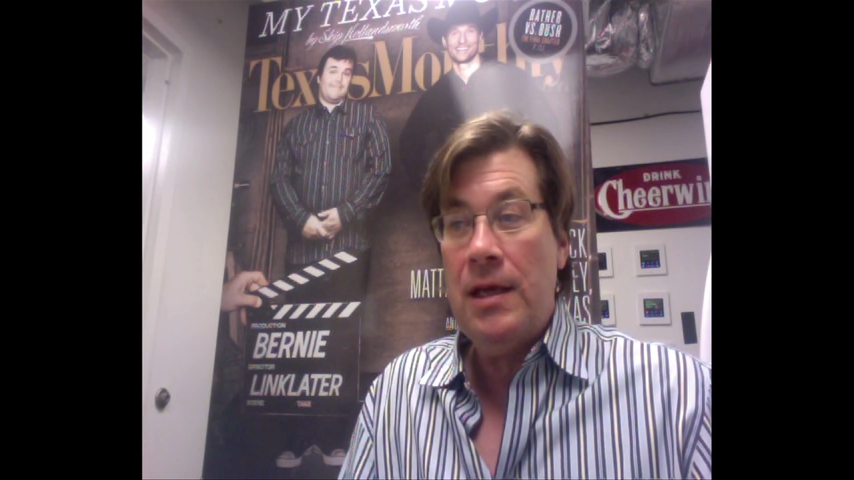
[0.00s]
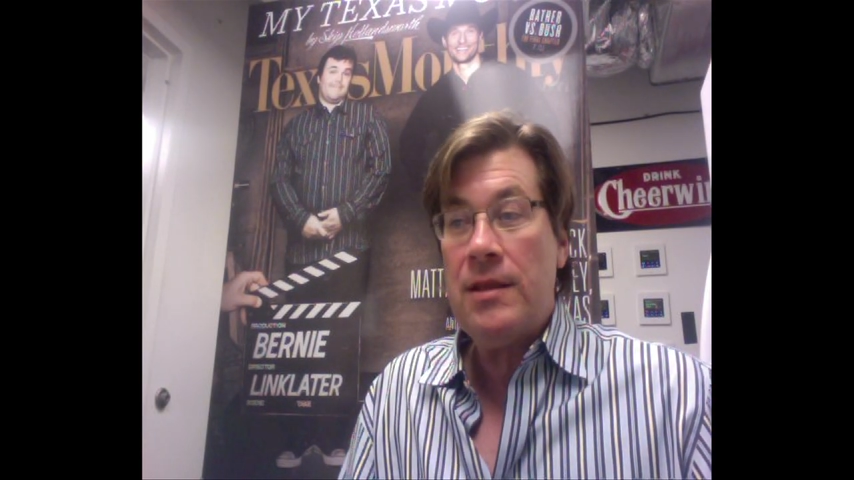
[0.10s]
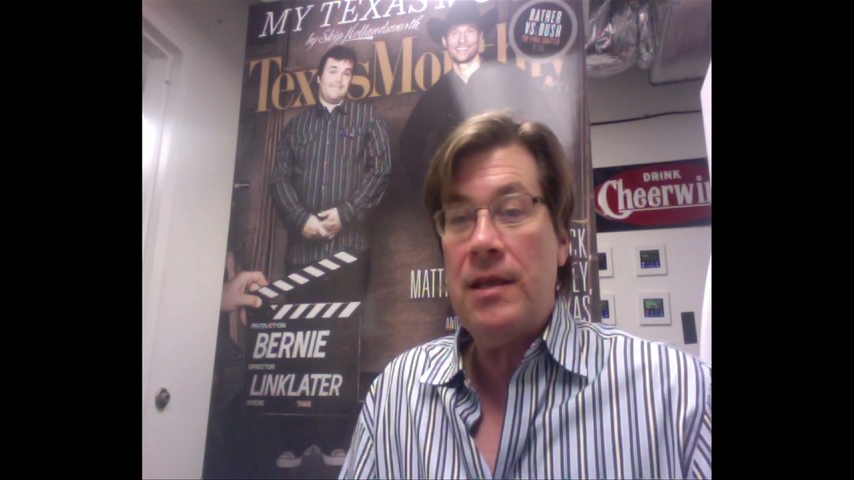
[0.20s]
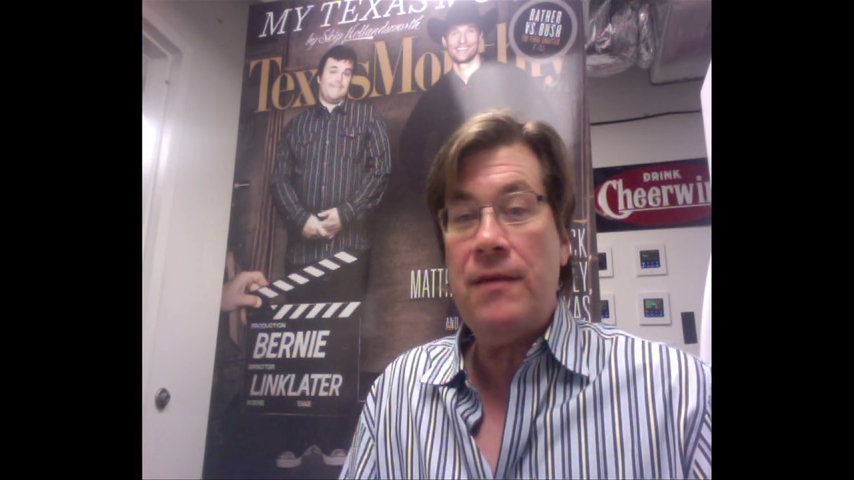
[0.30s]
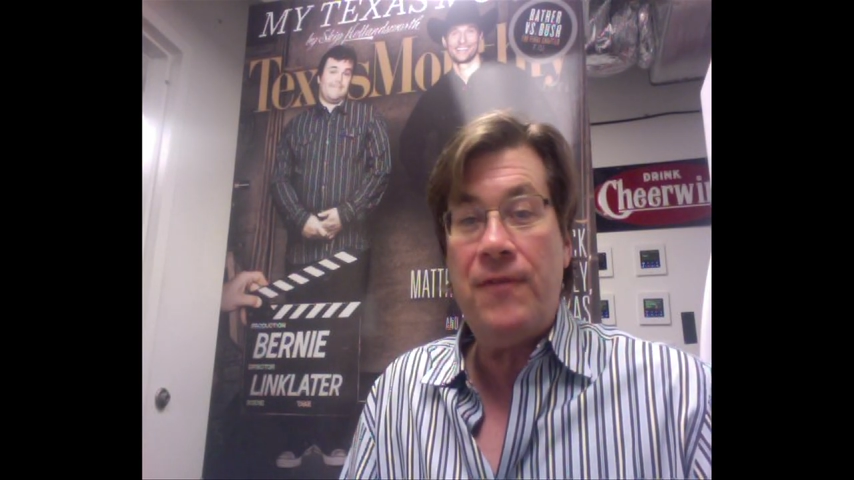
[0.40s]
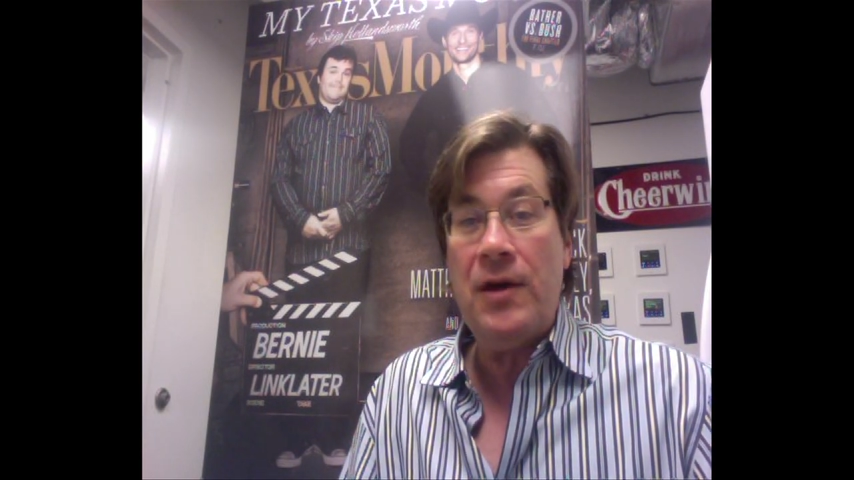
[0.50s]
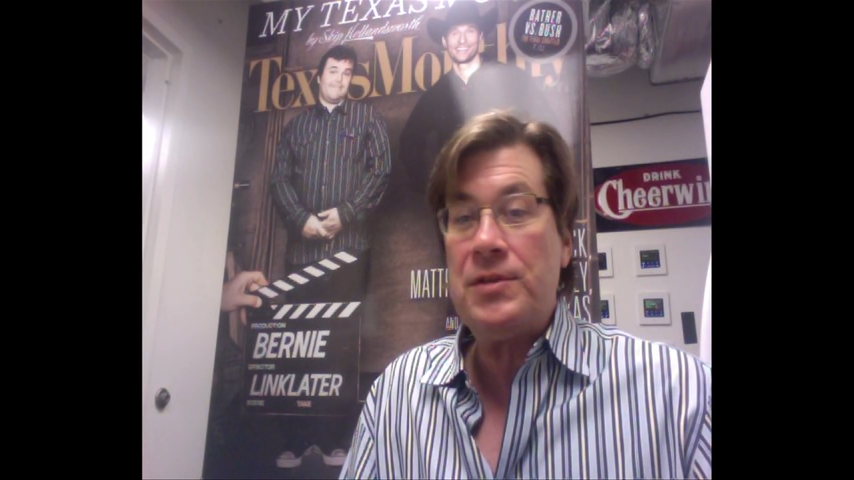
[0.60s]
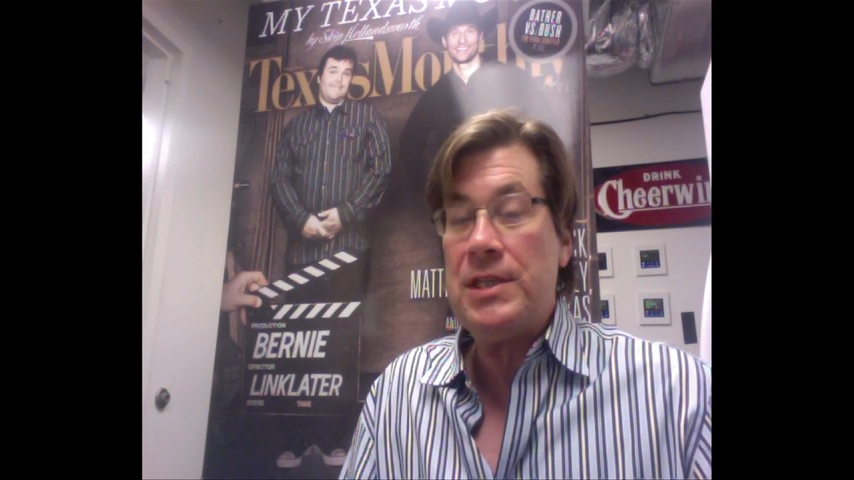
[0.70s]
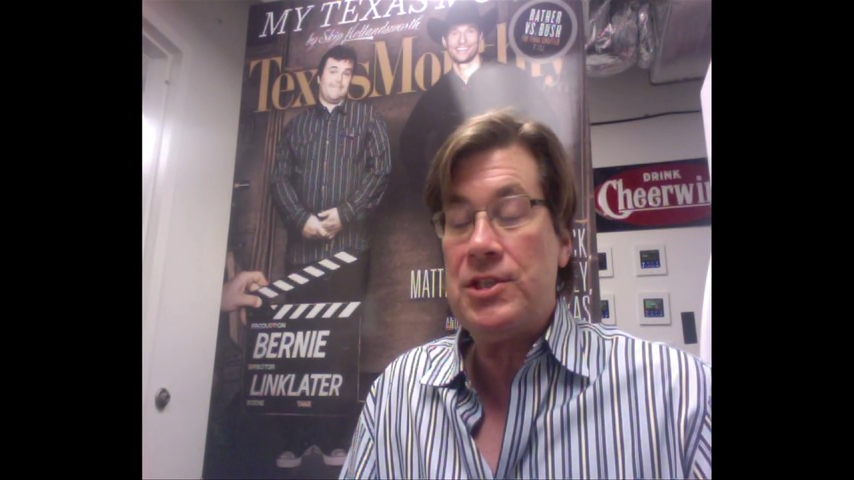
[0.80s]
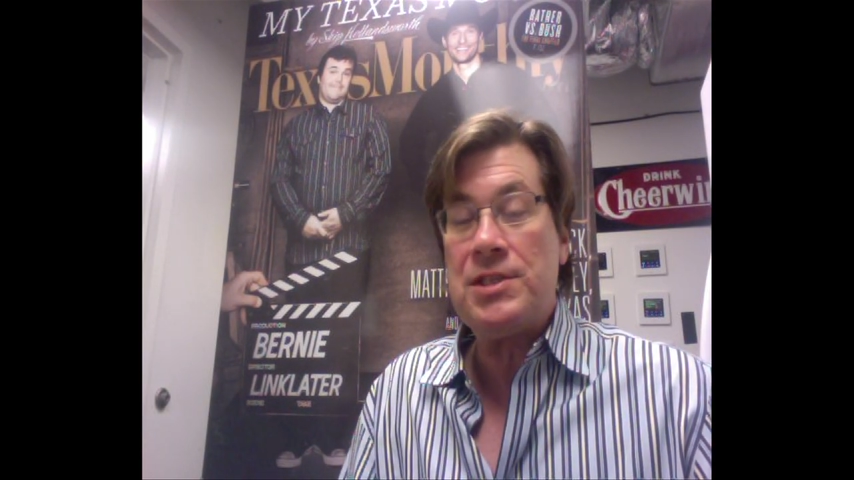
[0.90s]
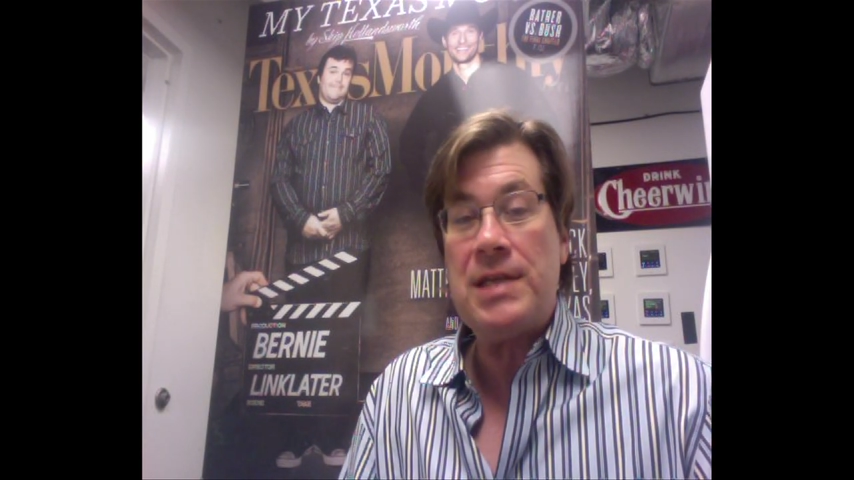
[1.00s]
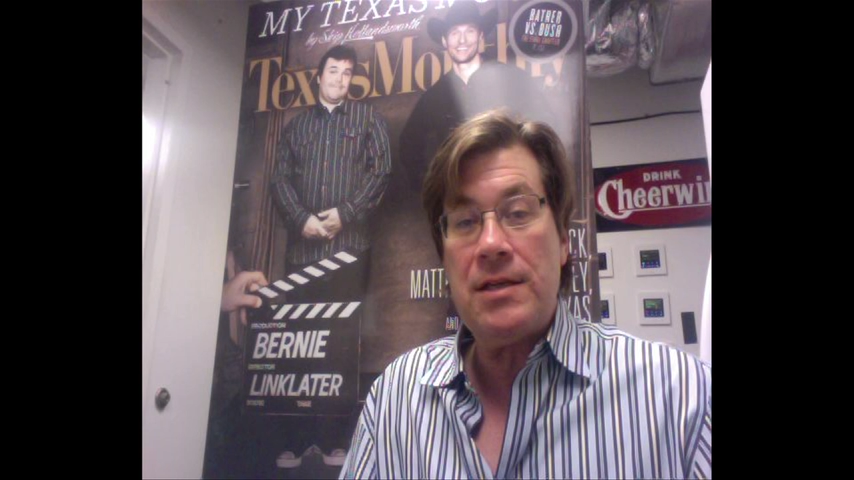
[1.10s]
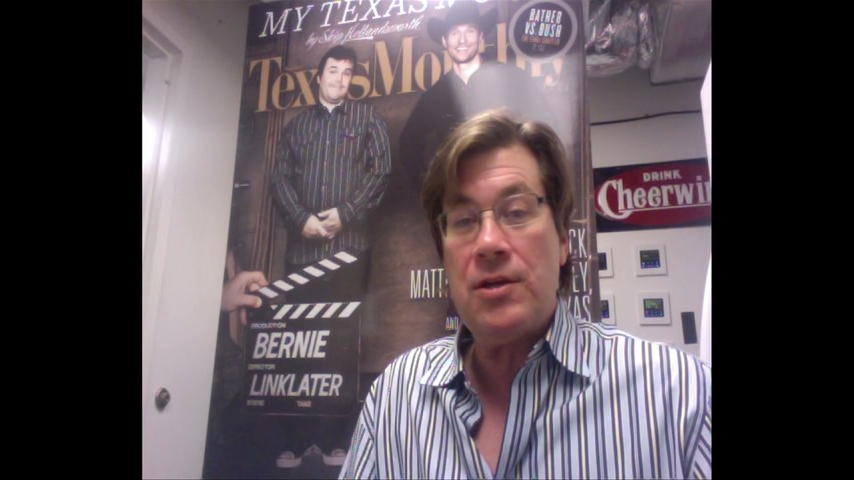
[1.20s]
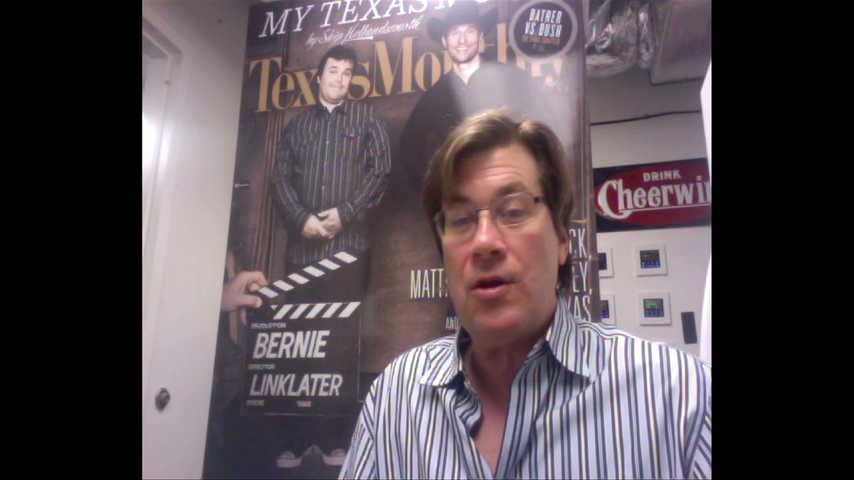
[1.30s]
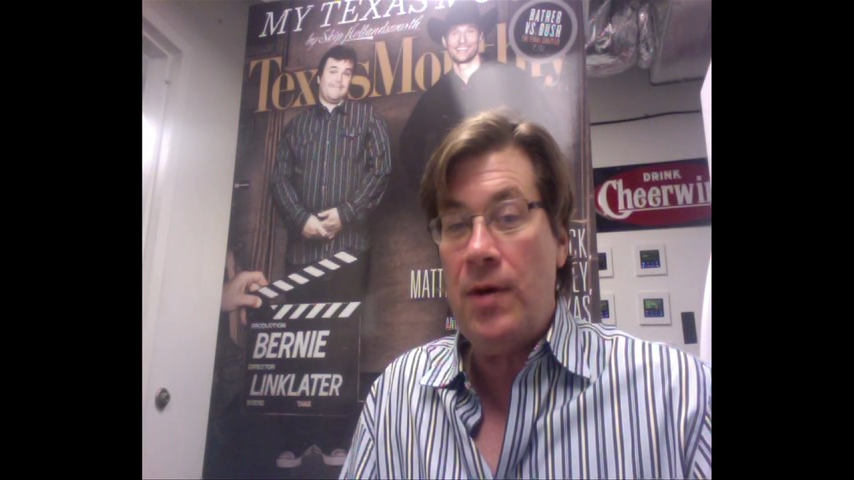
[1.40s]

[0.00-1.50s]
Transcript: that he felt he just had to go